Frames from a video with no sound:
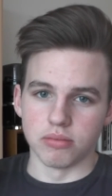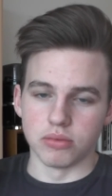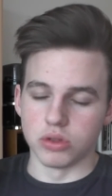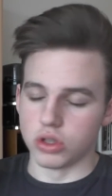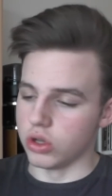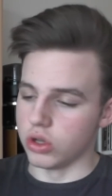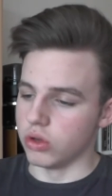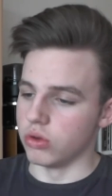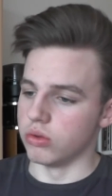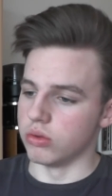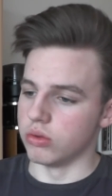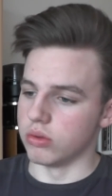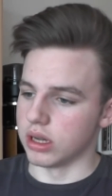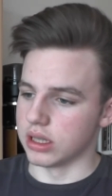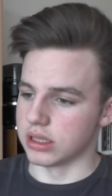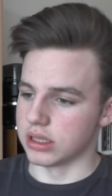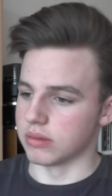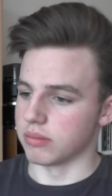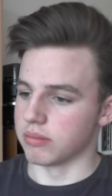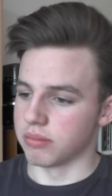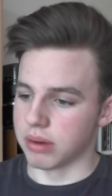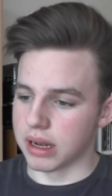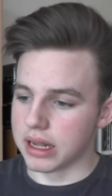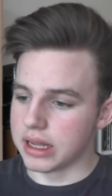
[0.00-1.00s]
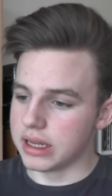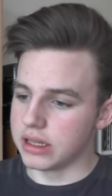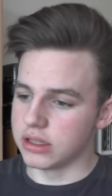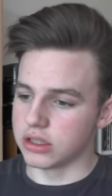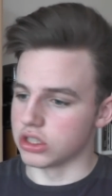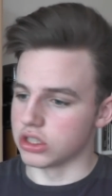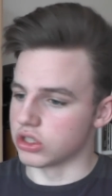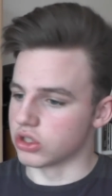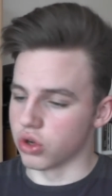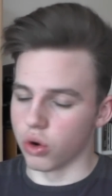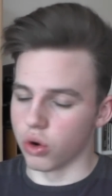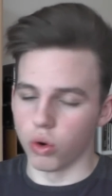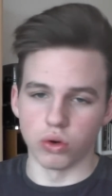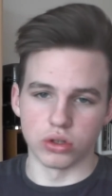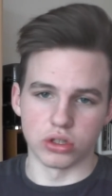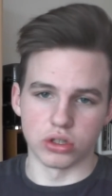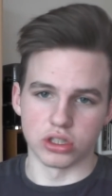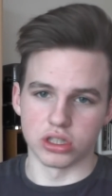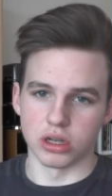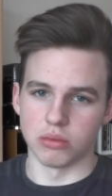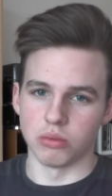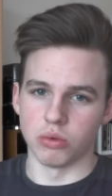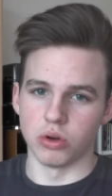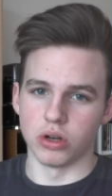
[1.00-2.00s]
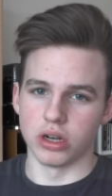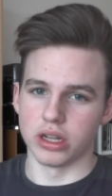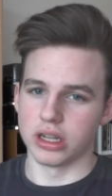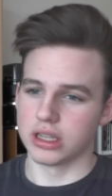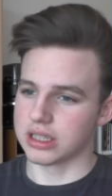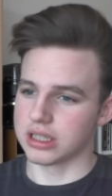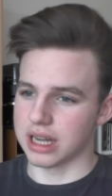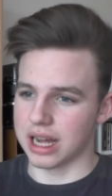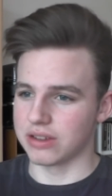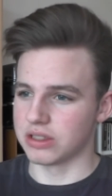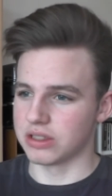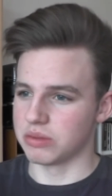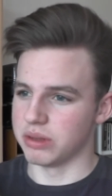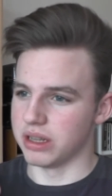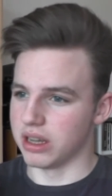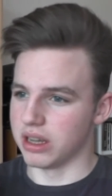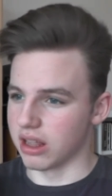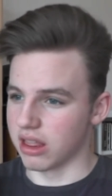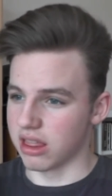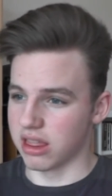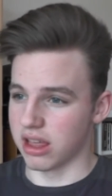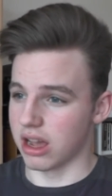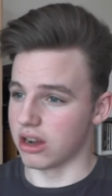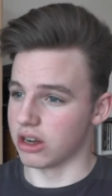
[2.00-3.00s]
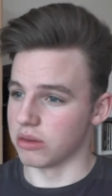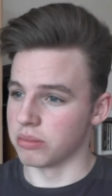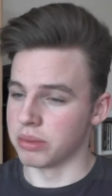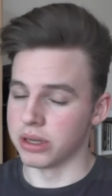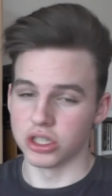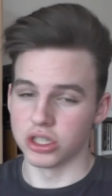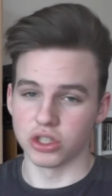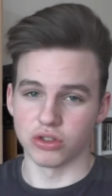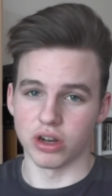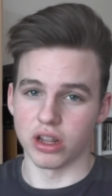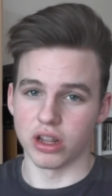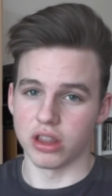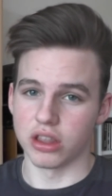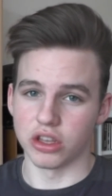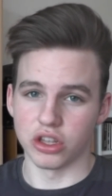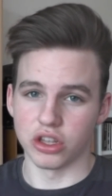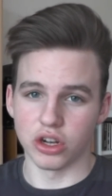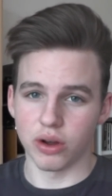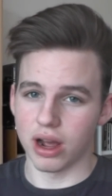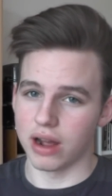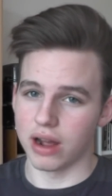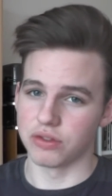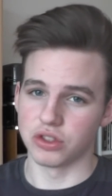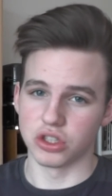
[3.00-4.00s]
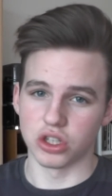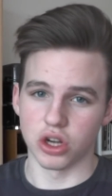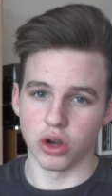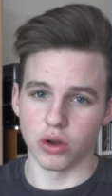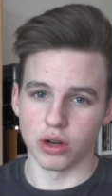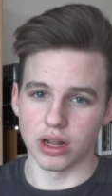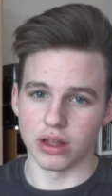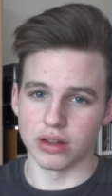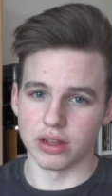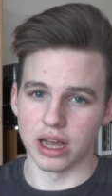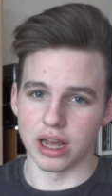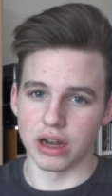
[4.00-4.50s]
please just talk to someone. It doesn't have to be a therapist or anything. You don't have to go down